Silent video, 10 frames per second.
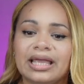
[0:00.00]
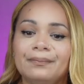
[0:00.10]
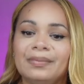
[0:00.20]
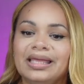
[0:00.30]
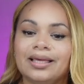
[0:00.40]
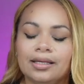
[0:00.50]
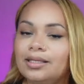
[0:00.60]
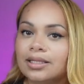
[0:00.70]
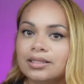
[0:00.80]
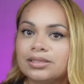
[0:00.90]
it
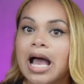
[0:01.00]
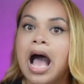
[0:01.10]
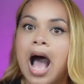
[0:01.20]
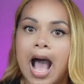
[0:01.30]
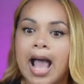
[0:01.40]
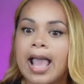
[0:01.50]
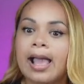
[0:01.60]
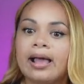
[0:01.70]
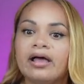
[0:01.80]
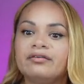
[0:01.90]
because I
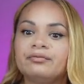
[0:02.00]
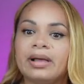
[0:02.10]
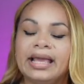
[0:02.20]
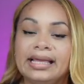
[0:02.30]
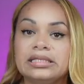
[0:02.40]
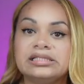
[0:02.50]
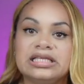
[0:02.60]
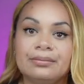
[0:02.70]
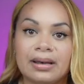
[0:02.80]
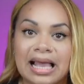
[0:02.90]
have my
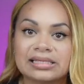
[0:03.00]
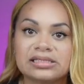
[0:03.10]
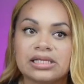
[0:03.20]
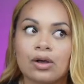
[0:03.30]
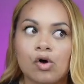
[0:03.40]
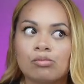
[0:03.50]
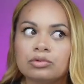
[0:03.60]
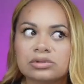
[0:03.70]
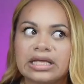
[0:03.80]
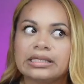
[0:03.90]
AC blasting
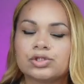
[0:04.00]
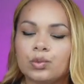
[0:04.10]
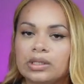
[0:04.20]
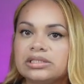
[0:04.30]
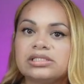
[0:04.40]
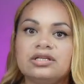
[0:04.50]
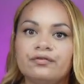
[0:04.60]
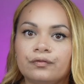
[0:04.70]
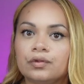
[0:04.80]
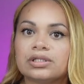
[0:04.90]
almost like
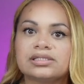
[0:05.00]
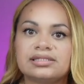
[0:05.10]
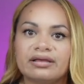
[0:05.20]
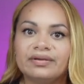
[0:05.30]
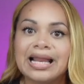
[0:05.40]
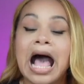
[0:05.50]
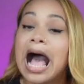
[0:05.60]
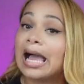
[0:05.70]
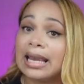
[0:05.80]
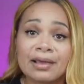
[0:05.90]
24/7.
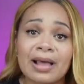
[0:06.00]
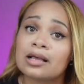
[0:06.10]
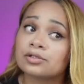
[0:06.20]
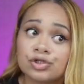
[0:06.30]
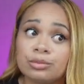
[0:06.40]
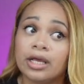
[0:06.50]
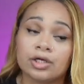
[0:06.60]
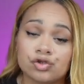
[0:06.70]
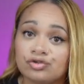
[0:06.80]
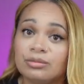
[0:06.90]
I like my house to be
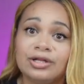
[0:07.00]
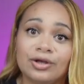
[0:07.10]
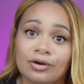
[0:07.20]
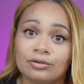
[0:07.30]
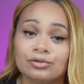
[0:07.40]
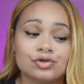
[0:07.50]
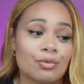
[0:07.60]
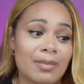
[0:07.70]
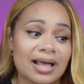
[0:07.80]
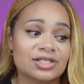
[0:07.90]
extremely cold, so
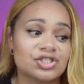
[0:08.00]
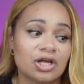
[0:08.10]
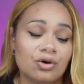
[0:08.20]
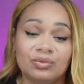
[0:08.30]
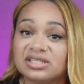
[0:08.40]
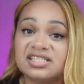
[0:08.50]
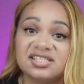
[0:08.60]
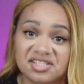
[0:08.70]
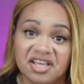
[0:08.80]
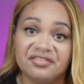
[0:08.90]
my gel was
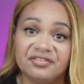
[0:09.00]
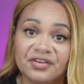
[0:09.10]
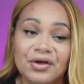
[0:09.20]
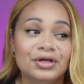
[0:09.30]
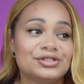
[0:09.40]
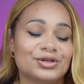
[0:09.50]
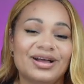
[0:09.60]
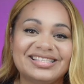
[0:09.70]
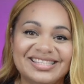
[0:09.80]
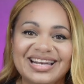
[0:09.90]
stiff. So
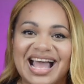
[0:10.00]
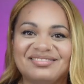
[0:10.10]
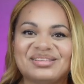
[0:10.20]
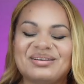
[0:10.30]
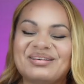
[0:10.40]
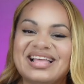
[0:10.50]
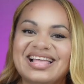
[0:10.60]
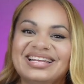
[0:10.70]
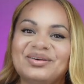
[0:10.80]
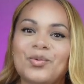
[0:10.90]
I did have to go
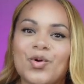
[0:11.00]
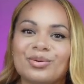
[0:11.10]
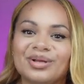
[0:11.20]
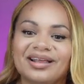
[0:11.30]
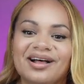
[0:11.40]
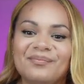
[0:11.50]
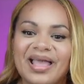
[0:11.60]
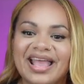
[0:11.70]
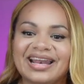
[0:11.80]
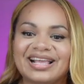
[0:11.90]
ahead, warm it up,
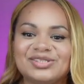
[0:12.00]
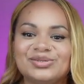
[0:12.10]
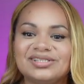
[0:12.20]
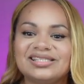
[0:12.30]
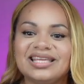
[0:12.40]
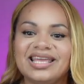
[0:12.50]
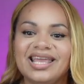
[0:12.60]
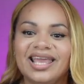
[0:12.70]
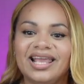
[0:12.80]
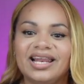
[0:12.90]
and as you
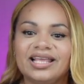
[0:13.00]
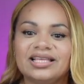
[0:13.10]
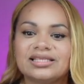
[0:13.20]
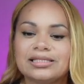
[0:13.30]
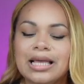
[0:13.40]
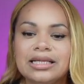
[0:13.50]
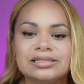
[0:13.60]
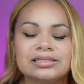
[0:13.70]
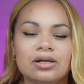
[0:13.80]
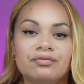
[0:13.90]
see, it is
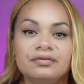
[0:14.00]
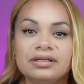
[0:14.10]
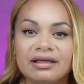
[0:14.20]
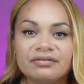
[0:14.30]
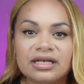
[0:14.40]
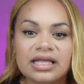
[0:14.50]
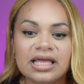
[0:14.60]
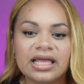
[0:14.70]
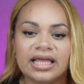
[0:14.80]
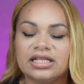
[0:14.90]

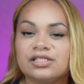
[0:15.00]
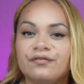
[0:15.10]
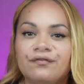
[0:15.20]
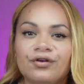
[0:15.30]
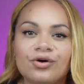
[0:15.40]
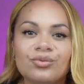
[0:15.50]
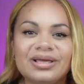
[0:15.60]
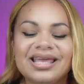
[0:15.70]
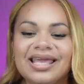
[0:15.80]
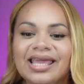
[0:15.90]
self-leveling, it's
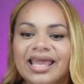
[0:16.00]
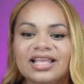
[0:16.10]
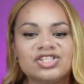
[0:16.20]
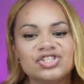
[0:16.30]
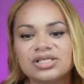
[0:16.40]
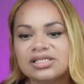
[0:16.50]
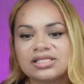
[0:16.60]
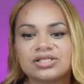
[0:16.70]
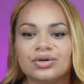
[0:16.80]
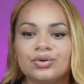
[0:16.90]
flowy, it's
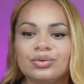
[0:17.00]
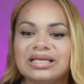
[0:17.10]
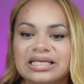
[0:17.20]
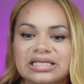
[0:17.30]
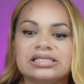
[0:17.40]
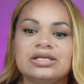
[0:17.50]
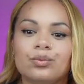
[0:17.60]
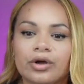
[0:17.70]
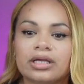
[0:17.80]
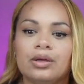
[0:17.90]
just so easy
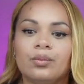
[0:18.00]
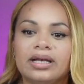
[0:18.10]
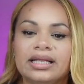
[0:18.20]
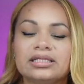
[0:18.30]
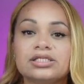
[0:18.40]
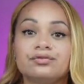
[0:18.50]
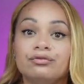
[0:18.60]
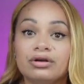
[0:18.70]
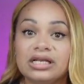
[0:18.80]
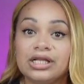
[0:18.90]
working when it's
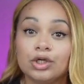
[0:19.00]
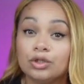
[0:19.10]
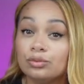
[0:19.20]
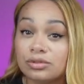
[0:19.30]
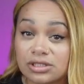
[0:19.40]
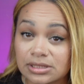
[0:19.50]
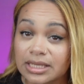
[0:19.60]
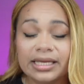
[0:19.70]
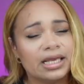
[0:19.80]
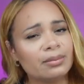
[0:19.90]
really loose,
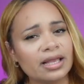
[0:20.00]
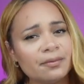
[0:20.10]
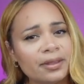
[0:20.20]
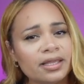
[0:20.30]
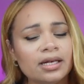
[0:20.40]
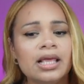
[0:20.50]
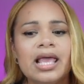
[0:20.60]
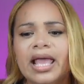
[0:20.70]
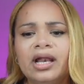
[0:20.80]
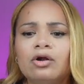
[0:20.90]
in my opinion.
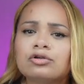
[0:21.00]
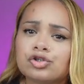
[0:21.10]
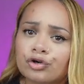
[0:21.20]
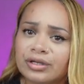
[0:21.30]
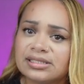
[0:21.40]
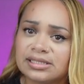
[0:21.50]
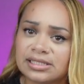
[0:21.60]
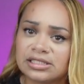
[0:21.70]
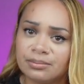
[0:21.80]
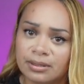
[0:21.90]
And it also creates
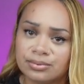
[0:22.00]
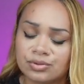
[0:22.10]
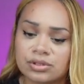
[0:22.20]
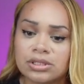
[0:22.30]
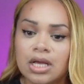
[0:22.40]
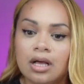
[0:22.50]
less bubbles,